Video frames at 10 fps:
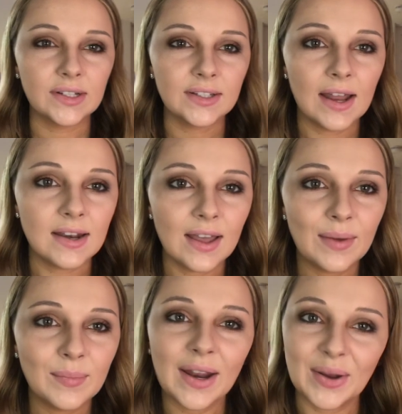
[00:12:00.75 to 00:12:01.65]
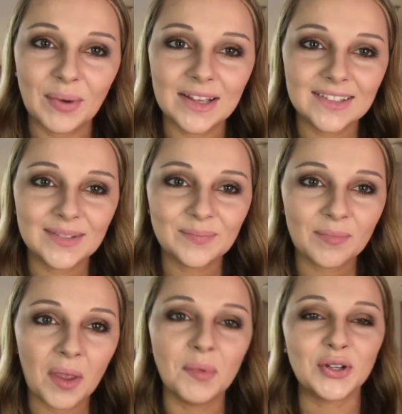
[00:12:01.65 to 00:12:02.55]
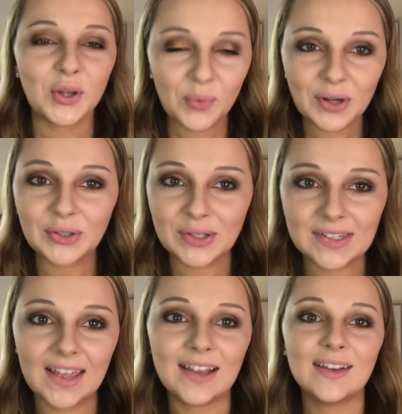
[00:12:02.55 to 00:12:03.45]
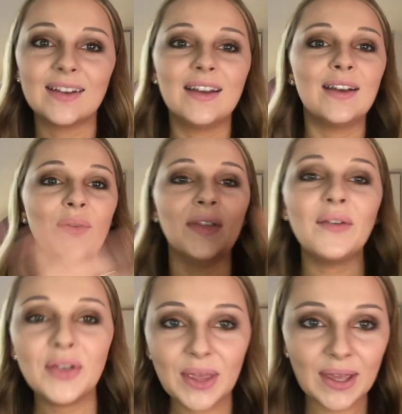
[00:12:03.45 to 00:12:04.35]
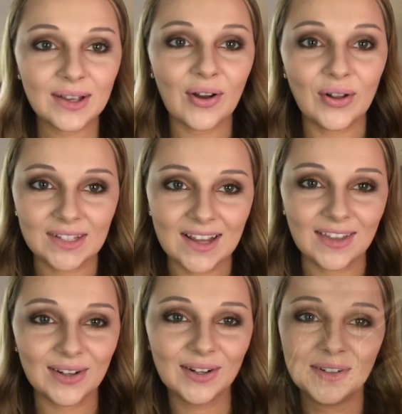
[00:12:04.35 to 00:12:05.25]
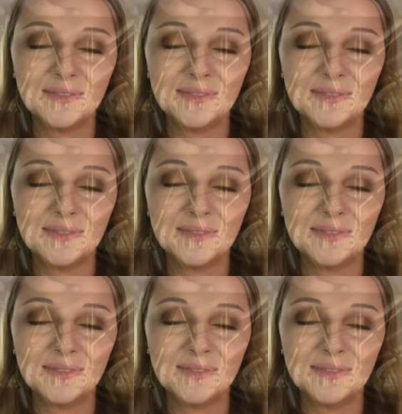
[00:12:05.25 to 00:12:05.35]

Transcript: decided yet. But anyways, I'm gonna show you what it looks like with everything all together.